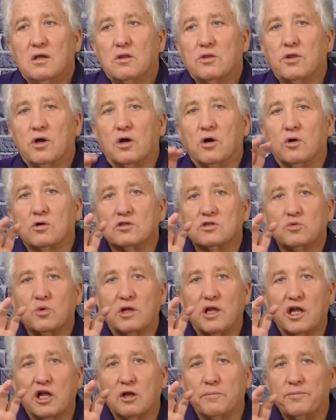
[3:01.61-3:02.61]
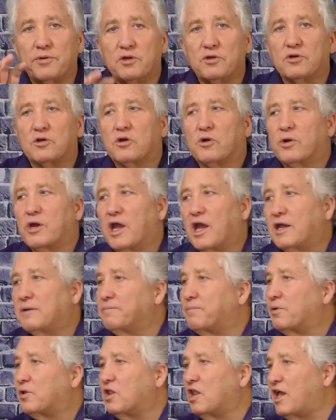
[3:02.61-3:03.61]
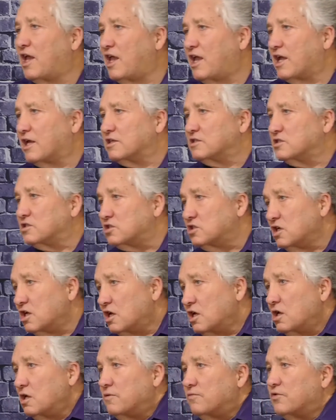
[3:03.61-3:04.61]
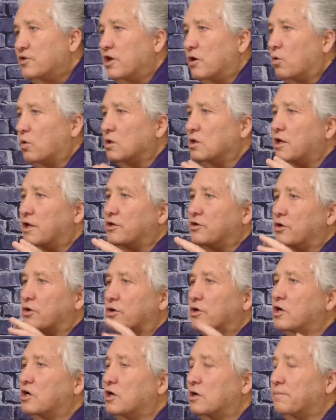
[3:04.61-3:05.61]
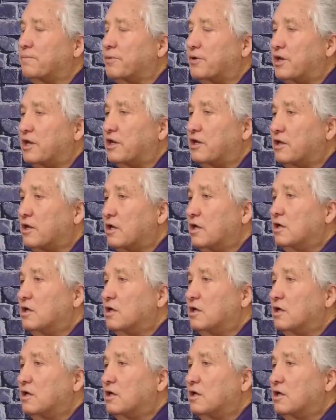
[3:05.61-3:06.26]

those will help you to create plans that will let your company